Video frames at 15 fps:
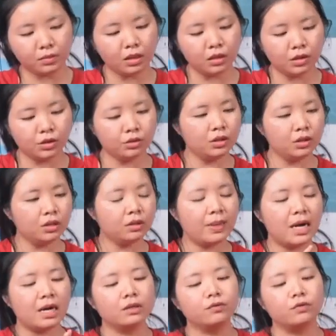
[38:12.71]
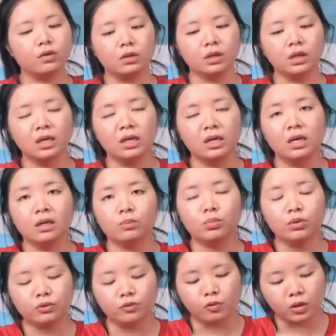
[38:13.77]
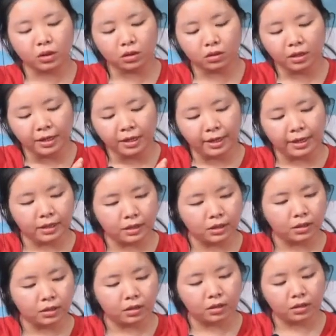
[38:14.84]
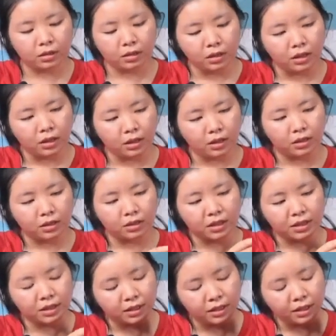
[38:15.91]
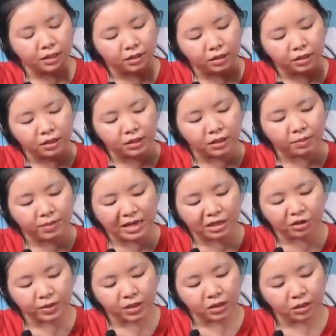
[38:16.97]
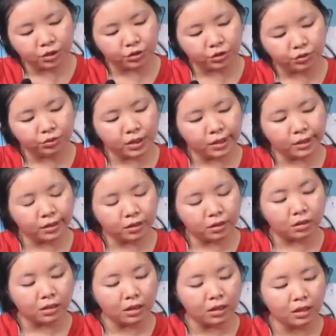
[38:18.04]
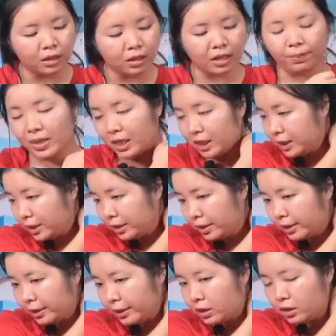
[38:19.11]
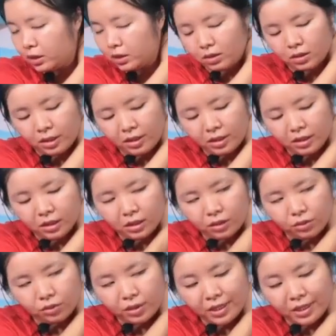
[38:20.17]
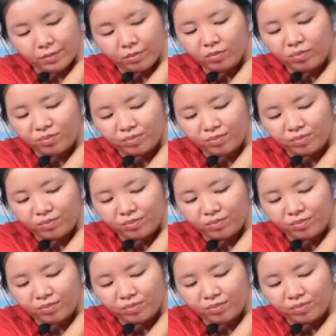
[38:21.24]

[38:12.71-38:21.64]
So this part for put water and uh, uh, this here is a measurement showing the capacity and uh, here you, you can